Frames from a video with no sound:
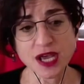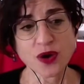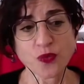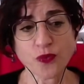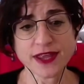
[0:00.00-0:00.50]

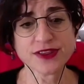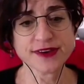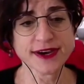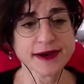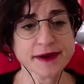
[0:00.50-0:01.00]
with
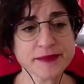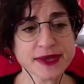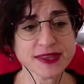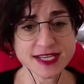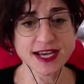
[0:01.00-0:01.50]

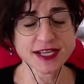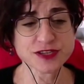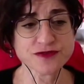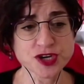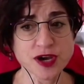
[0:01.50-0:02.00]
these kinds
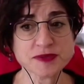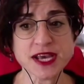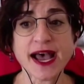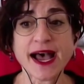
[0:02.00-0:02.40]
of jobs.